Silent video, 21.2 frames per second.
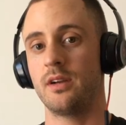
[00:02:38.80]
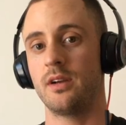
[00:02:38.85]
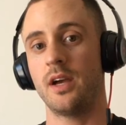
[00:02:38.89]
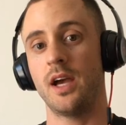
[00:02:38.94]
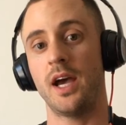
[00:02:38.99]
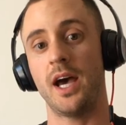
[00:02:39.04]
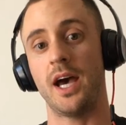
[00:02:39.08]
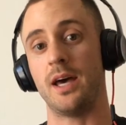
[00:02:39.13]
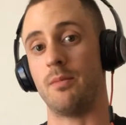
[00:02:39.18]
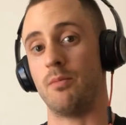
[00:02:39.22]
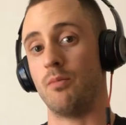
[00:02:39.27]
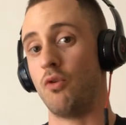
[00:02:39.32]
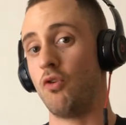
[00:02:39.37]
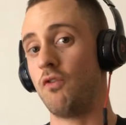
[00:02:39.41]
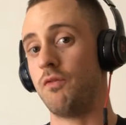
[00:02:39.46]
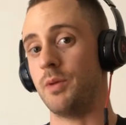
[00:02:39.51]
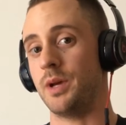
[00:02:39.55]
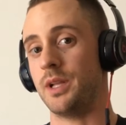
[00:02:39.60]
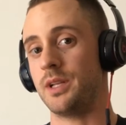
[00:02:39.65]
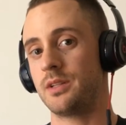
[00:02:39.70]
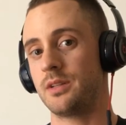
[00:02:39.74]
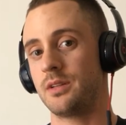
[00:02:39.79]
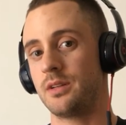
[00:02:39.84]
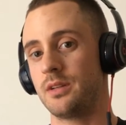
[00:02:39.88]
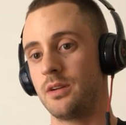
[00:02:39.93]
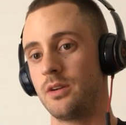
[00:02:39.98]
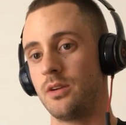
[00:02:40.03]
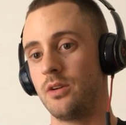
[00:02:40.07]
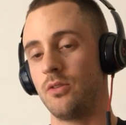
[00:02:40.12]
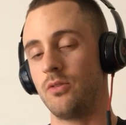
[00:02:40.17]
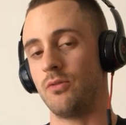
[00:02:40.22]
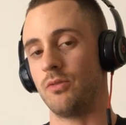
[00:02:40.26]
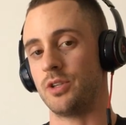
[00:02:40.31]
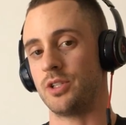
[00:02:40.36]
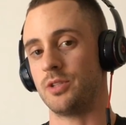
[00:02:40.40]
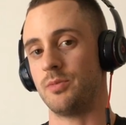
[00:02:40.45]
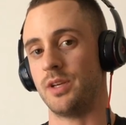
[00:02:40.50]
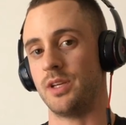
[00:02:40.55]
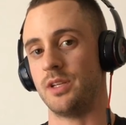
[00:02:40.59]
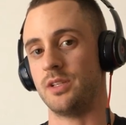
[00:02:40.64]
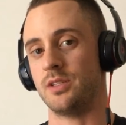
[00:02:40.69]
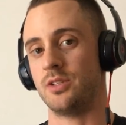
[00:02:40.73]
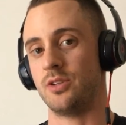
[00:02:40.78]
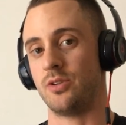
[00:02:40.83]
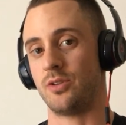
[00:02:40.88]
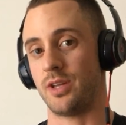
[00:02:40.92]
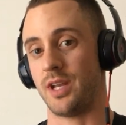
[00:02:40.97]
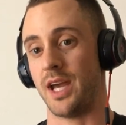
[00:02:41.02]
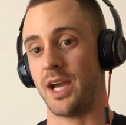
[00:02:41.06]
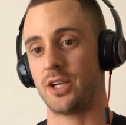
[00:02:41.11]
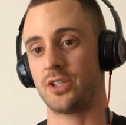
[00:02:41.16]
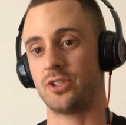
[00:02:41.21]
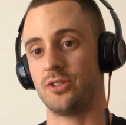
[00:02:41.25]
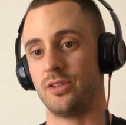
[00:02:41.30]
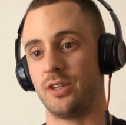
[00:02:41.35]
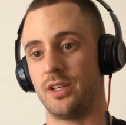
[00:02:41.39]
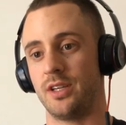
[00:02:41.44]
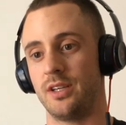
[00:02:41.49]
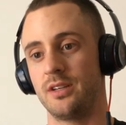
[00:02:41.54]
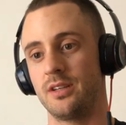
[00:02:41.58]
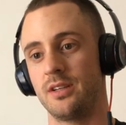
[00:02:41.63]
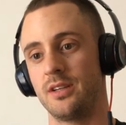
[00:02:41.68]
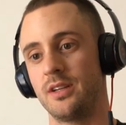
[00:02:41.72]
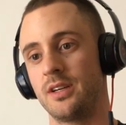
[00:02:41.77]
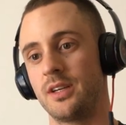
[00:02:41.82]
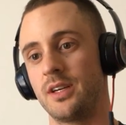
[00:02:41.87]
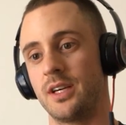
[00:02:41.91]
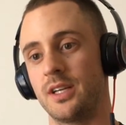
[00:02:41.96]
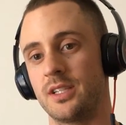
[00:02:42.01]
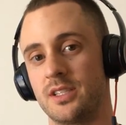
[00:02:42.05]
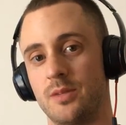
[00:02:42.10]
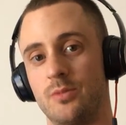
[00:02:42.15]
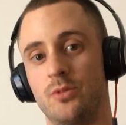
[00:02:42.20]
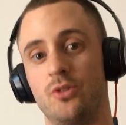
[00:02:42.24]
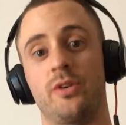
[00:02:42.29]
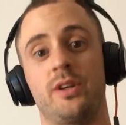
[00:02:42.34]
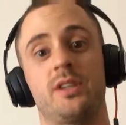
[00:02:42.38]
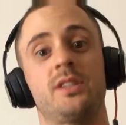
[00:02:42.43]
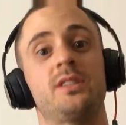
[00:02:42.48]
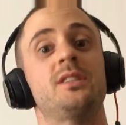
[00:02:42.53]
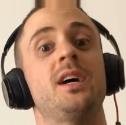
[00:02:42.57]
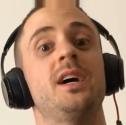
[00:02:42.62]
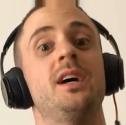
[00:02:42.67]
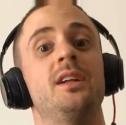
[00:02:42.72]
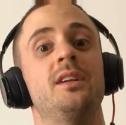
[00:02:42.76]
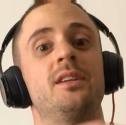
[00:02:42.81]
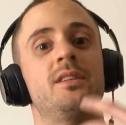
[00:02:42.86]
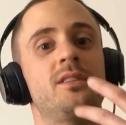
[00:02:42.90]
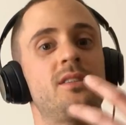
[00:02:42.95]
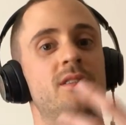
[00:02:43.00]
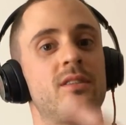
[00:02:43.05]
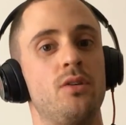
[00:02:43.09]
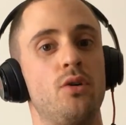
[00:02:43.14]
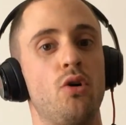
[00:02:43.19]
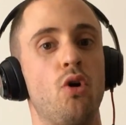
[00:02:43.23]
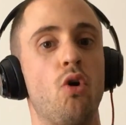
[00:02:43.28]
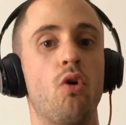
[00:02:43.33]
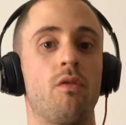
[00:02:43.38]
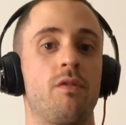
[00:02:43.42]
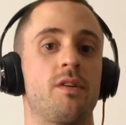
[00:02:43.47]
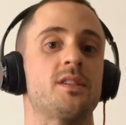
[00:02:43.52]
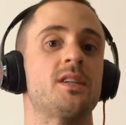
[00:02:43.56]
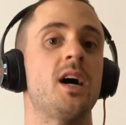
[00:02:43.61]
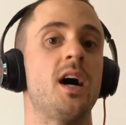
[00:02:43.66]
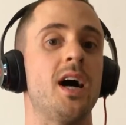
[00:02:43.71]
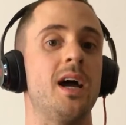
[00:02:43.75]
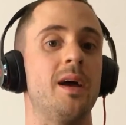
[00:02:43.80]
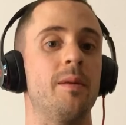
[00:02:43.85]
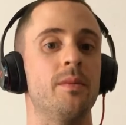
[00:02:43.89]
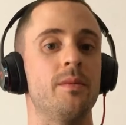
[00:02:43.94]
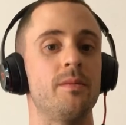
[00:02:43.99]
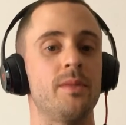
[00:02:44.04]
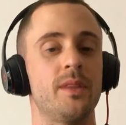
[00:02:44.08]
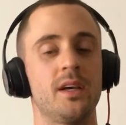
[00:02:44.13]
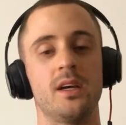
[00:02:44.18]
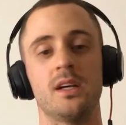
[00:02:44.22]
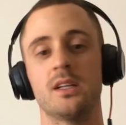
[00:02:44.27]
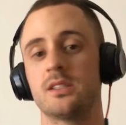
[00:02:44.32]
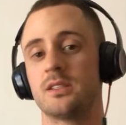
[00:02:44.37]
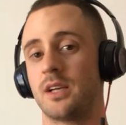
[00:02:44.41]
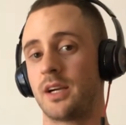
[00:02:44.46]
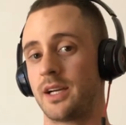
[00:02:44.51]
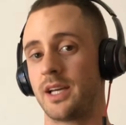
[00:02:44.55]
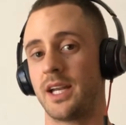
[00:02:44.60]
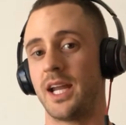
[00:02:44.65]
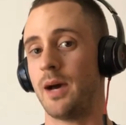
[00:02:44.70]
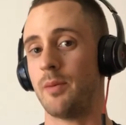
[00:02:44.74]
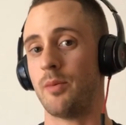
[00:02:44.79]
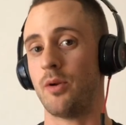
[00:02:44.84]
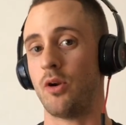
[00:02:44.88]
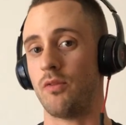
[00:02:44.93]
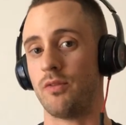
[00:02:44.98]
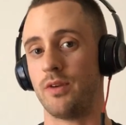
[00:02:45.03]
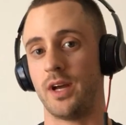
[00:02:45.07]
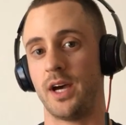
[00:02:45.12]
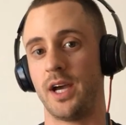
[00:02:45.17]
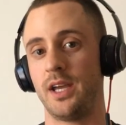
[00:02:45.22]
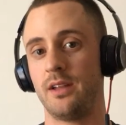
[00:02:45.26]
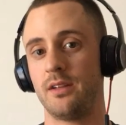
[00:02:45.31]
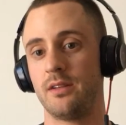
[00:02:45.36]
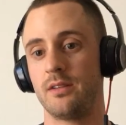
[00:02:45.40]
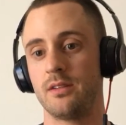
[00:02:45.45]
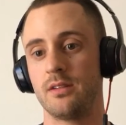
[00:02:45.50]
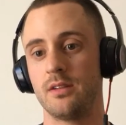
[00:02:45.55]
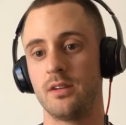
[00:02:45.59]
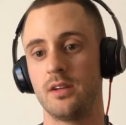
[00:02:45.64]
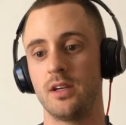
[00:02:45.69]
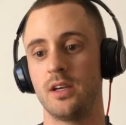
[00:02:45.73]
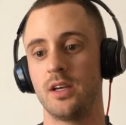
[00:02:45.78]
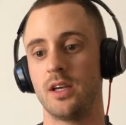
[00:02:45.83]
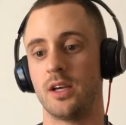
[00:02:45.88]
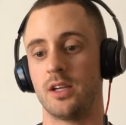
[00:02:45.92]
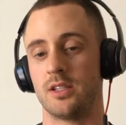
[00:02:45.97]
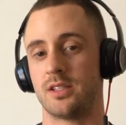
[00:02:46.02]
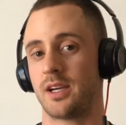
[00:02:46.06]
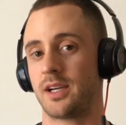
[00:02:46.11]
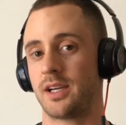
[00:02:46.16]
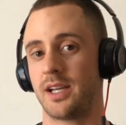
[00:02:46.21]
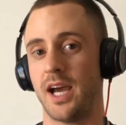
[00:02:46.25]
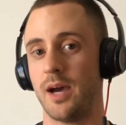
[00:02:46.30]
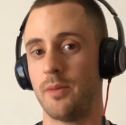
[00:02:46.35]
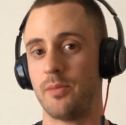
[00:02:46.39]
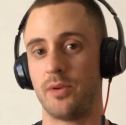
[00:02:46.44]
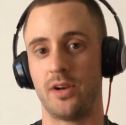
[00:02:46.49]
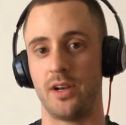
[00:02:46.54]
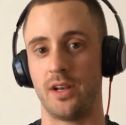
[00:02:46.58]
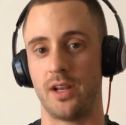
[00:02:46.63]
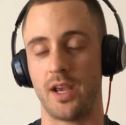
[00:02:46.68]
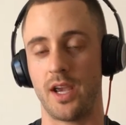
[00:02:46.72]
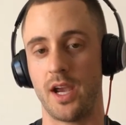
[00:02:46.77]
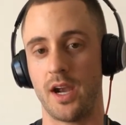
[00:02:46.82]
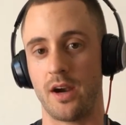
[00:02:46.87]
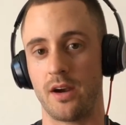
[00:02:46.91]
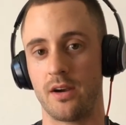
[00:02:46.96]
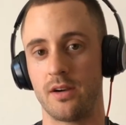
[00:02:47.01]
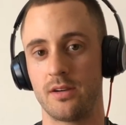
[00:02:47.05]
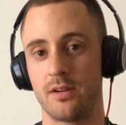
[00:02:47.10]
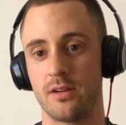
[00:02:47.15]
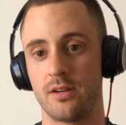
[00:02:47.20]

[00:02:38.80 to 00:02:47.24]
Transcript: at movement, which means you can actually get someone to extend over time. It's not going to happen overnight. It's not going to happen in a year.